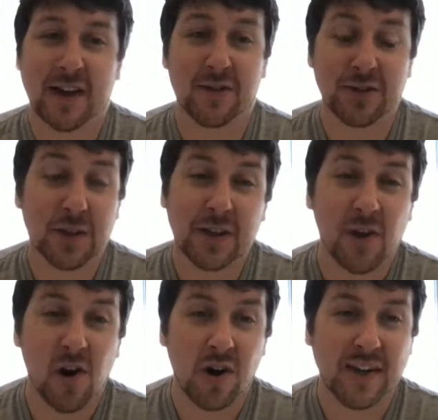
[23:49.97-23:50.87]
either took
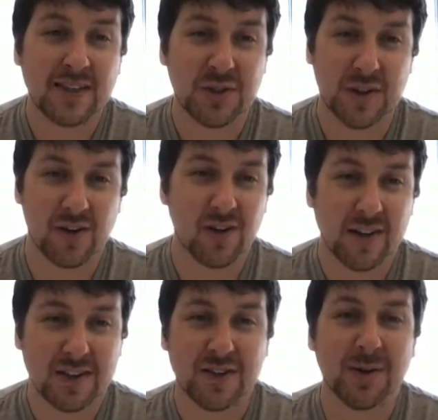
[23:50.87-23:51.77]
their earnings or their
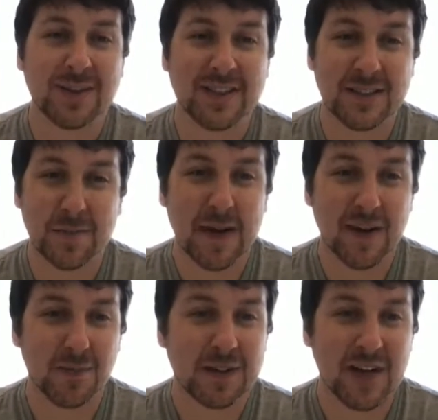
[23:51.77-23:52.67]
earnings slowly
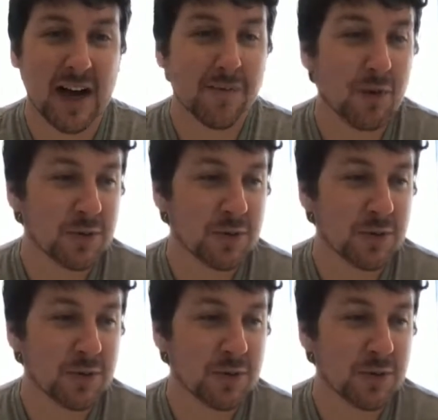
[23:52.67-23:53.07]
dissipated with time,